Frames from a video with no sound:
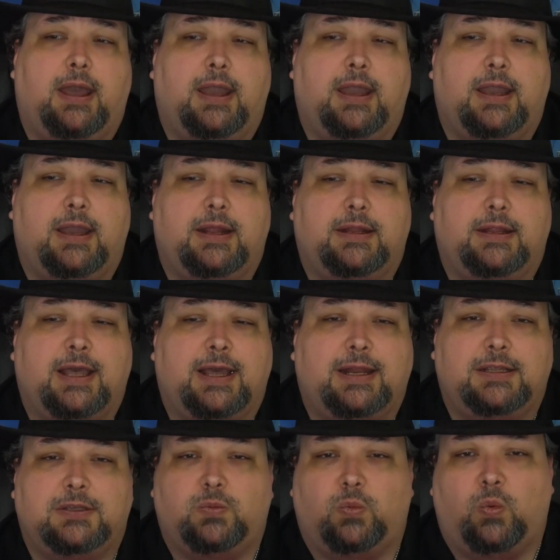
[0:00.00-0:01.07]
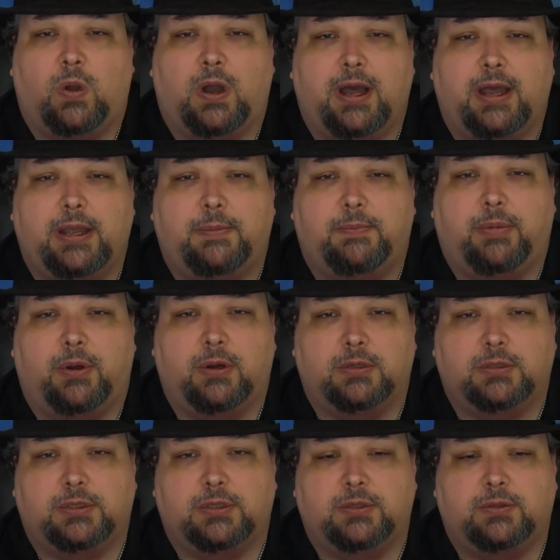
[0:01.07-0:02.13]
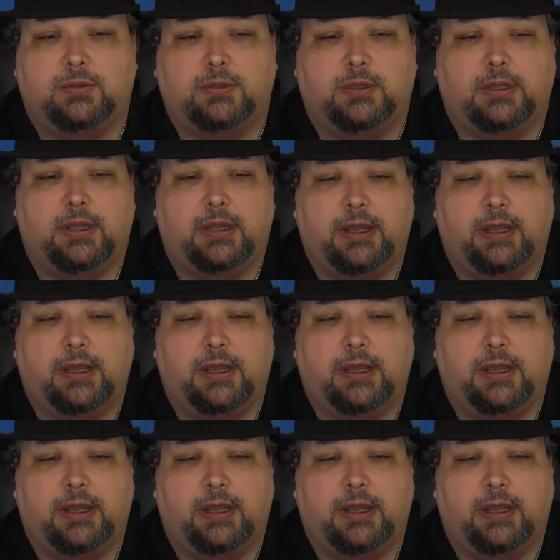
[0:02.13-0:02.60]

And that is why personal